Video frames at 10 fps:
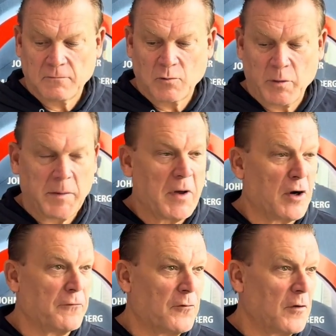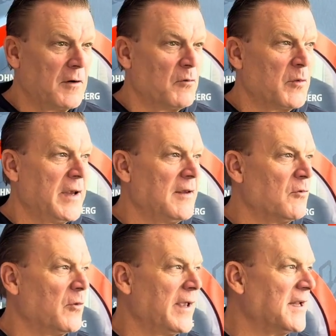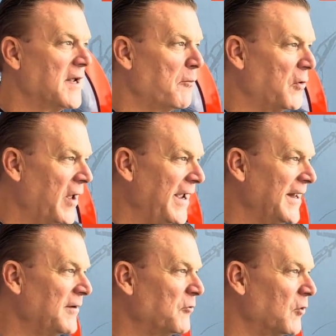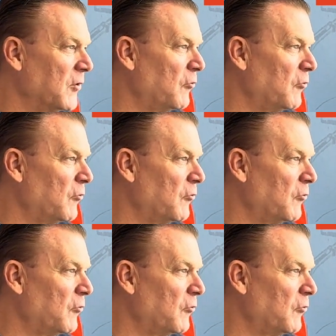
We'll be better for it when we get done playing it.